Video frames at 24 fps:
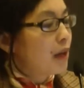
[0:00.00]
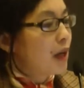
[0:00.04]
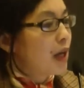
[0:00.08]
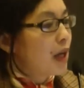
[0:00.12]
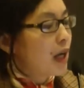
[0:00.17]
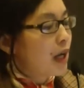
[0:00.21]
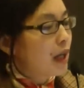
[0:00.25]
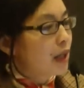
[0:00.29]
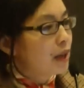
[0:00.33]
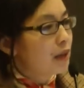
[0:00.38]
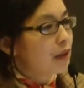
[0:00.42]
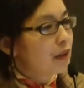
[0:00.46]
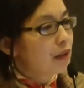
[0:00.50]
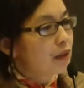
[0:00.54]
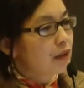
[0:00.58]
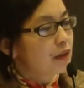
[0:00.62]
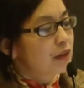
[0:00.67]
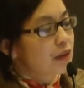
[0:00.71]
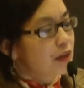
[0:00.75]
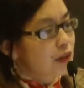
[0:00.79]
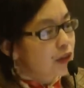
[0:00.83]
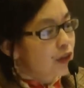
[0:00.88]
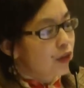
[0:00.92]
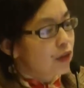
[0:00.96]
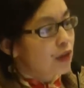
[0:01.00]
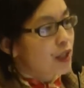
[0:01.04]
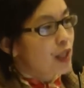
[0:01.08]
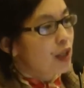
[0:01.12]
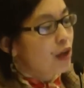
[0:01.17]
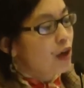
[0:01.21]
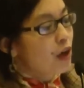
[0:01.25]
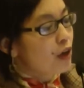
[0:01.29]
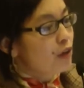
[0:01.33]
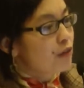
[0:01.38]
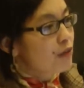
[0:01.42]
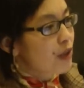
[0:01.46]
you know, they
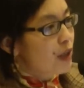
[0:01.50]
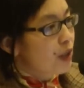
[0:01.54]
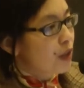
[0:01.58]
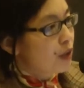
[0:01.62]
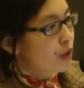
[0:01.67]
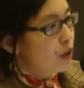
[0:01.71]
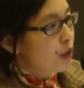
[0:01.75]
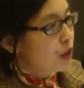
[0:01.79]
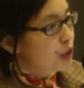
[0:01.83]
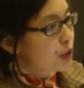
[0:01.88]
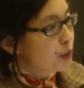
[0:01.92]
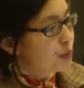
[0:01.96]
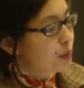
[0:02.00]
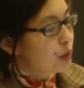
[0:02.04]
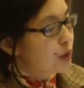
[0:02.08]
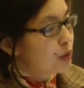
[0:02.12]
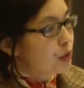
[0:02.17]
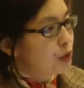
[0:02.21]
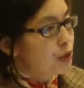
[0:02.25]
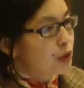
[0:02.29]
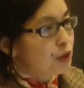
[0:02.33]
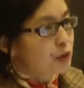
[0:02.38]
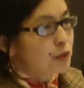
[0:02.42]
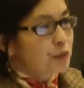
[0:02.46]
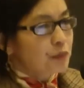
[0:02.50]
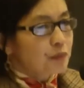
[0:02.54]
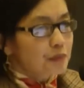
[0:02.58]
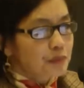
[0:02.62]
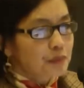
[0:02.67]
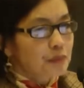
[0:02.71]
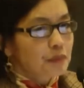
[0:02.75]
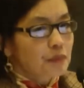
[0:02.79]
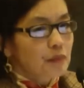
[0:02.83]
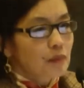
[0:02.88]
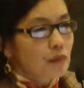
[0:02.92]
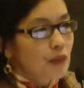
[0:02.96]
are a very large polluter,
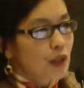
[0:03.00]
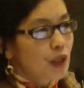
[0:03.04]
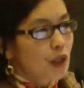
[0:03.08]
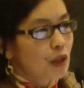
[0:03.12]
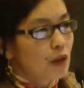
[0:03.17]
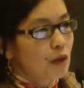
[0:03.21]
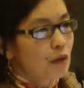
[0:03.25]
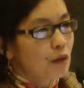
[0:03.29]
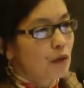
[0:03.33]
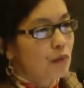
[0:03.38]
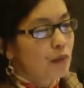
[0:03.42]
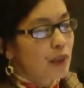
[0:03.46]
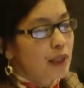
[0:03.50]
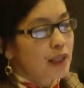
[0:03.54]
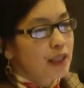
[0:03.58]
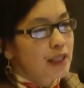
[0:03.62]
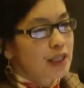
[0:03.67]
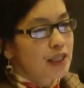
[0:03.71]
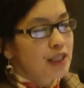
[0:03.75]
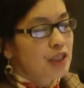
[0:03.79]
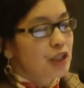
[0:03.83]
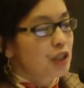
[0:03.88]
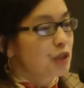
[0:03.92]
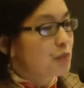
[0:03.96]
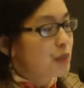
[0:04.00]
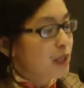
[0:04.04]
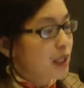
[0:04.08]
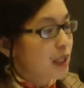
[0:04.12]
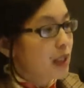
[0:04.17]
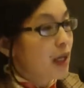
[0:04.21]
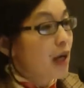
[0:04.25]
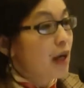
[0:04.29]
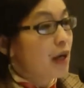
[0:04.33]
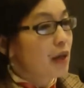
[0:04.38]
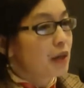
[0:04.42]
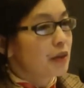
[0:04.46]
but this is
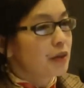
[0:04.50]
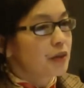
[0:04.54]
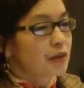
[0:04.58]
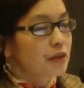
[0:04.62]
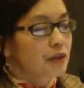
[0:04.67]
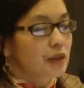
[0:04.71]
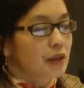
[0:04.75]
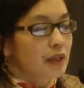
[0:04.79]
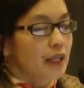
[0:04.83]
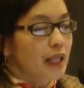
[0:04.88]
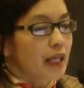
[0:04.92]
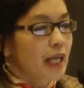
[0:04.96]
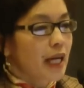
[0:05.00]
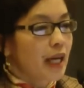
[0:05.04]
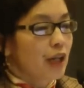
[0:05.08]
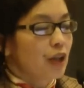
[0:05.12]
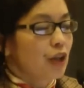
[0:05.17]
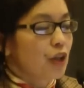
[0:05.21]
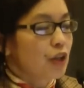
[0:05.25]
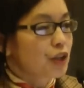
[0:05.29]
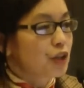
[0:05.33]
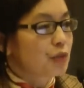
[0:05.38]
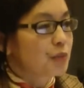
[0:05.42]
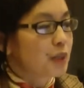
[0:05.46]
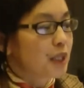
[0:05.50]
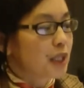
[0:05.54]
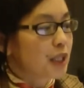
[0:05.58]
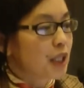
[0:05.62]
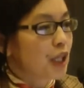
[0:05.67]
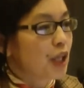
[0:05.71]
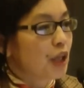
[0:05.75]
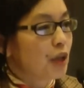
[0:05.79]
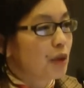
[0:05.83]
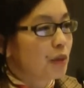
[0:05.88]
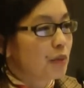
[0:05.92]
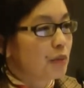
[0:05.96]
because they had also
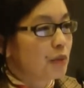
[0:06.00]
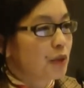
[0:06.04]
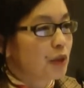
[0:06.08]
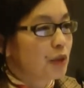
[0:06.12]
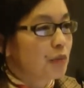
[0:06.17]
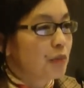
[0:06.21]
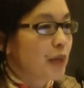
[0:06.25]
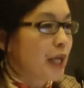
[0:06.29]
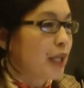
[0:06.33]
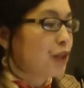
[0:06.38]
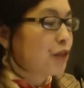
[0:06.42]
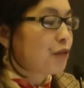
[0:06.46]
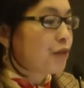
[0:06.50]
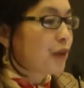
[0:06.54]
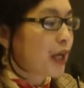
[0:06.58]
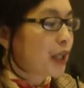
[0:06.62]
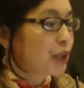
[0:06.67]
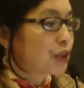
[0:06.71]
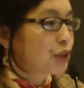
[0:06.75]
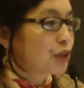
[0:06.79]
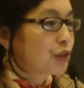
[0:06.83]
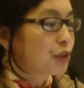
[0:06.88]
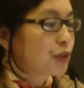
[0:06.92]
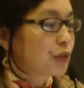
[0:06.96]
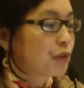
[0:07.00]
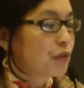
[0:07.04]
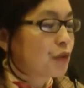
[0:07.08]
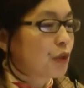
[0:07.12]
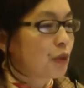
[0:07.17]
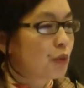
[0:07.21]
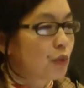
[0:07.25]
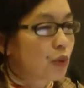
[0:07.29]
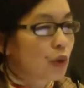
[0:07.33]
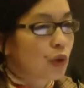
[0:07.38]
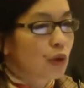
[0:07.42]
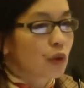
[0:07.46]
become the manufacturer of
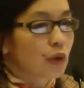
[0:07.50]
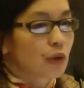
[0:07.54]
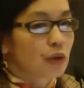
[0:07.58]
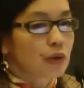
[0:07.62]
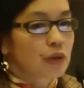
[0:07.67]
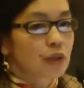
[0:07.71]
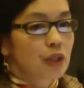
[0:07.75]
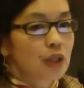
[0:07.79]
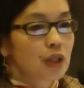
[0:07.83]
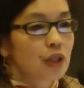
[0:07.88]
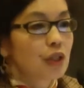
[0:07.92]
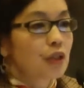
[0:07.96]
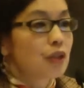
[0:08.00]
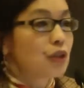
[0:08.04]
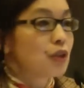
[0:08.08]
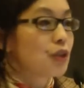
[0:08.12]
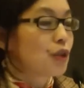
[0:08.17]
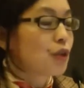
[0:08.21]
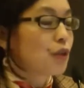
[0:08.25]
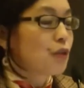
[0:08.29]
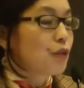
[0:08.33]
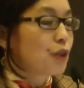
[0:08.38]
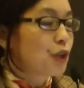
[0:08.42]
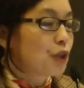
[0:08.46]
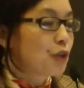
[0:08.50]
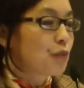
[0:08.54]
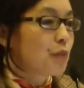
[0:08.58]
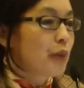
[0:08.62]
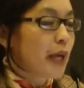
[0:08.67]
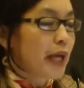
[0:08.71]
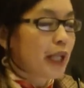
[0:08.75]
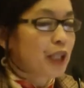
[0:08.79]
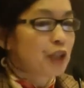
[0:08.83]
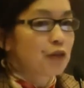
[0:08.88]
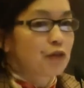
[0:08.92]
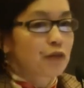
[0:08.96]
the world. So if they're
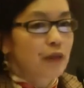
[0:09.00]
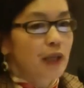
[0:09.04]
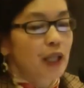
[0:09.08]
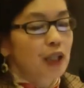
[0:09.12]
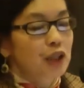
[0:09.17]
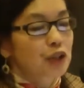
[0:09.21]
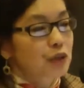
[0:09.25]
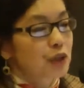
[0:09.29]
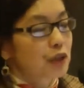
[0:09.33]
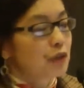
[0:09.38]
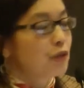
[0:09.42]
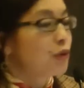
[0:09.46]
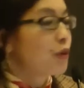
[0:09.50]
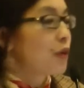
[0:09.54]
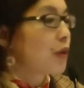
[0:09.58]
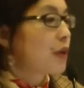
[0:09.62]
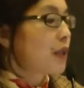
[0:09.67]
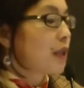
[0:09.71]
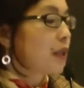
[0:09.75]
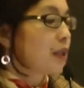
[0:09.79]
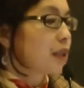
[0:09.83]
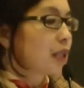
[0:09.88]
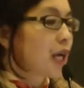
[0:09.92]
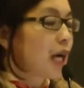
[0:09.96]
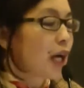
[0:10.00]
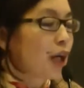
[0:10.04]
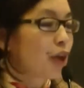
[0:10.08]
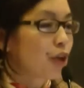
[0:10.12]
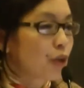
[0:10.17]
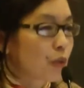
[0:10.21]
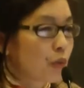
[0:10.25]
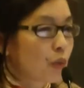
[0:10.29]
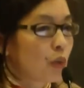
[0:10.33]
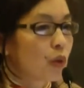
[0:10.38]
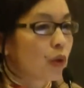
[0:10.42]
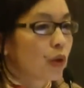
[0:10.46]
manufacturing for the
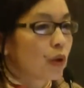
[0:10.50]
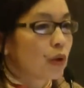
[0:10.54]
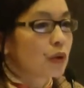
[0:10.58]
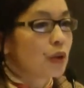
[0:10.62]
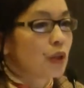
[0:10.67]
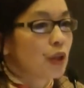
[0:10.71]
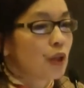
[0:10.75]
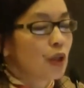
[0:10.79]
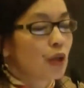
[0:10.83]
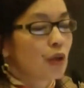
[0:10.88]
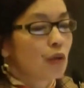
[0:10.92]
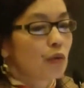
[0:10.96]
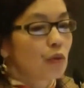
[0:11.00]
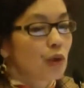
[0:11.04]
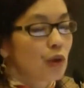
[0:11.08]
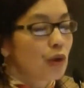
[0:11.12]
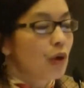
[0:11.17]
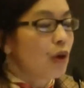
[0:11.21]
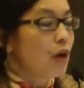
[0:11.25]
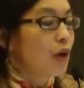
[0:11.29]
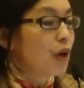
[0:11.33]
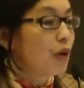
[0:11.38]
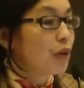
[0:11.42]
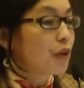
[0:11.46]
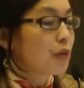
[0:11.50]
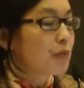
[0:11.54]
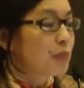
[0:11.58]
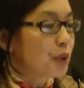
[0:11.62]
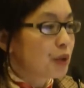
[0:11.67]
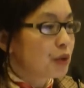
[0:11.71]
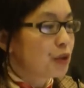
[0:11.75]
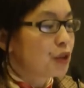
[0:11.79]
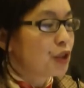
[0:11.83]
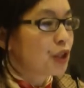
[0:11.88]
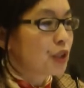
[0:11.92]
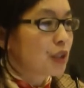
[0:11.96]
entire world, well, all the
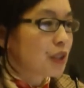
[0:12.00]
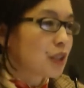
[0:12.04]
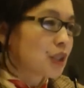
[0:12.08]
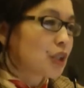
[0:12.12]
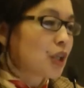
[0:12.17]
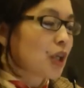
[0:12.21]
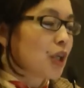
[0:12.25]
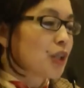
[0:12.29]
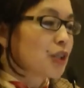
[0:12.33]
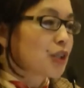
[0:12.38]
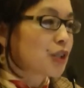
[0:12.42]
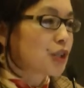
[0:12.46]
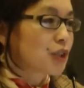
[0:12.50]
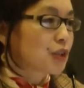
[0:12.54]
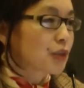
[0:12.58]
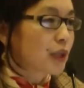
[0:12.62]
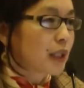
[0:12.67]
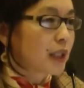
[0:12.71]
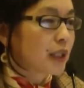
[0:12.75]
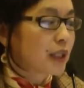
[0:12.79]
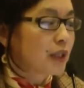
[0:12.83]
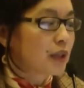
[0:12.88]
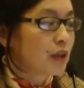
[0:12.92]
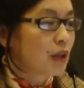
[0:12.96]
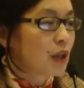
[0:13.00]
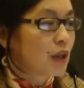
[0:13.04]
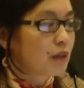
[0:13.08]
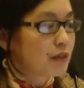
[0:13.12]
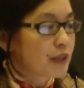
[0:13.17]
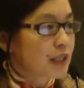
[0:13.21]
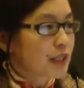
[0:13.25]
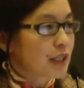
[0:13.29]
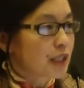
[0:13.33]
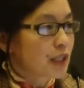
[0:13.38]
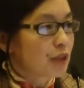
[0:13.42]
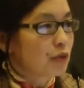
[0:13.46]
pollution is concentrated,
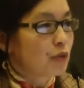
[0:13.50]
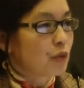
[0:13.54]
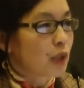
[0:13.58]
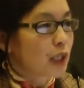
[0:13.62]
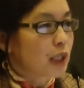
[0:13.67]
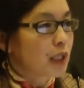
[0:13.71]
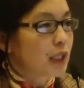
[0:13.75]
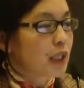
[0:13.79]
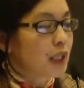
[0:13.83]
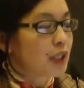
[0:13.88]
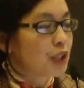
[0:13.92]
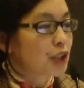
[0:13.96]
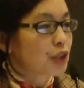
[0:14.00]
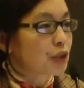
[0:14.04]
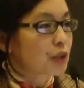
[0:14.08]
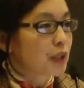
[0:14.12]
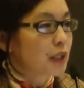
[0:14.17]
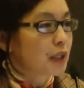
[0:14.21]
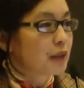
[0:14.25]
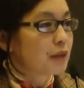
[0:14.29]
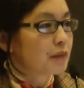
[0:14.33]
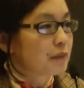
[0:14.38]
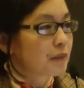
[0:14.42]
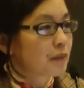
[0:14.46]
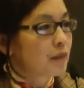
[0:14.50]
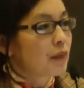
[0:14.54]
obviously, in one country.